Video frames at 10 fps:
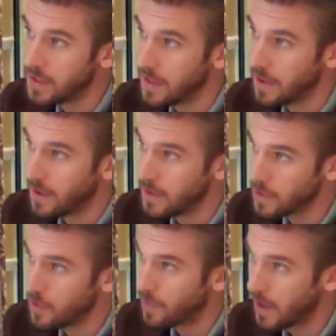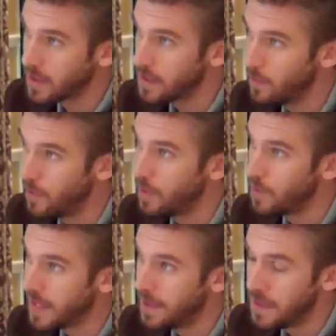is uh, mm. Scott Frank's oh, new yeah. movie
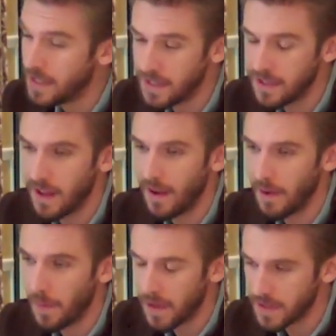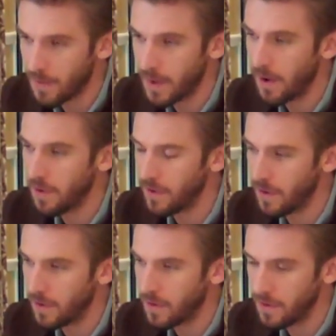with Liam Neeson. Um, that's coming out
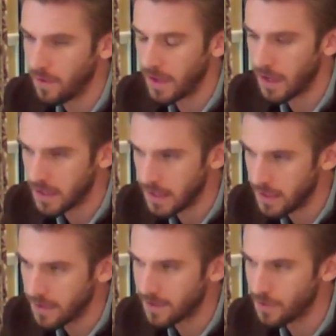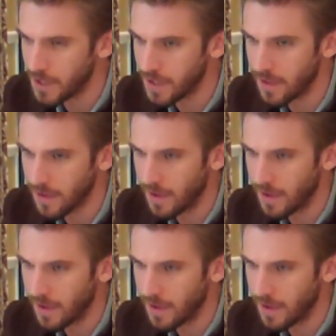uh, on the nineteenth, which is a